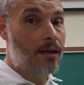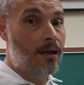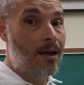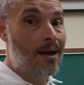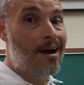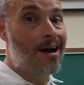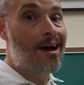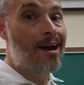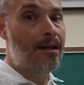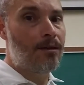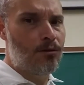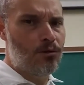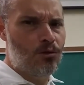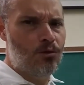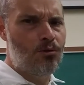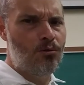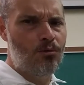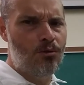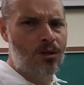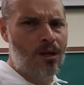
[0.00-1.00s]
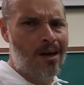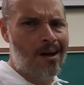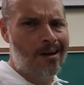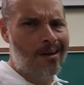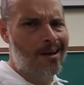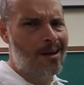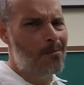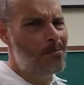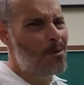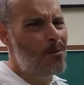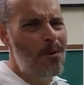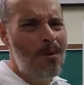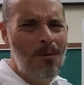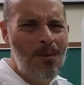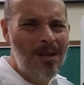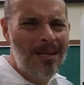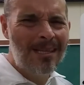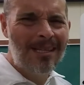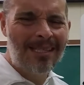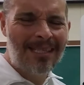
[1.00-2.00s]
I do jogging. But we
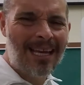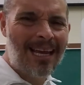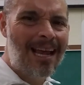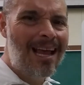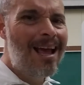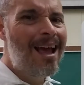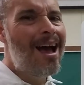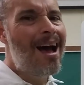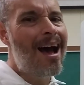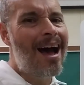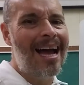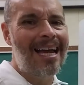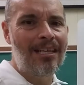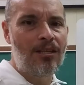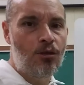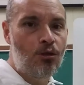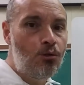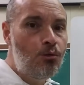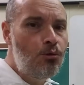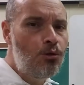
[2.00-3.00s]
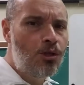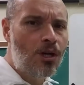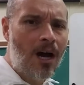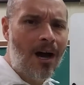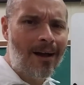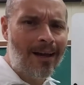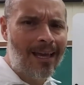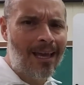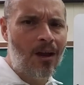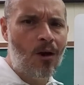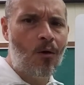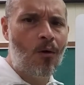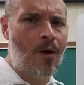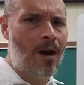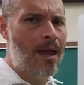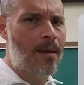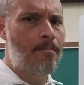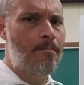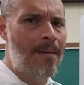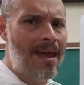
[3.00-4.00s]
wouldn't say I do jogging or
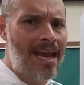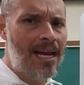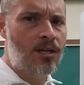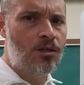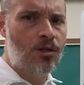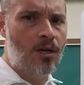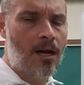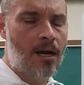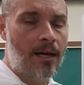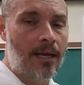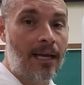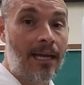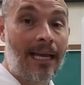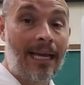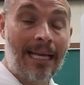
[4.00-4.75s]
I make jogging.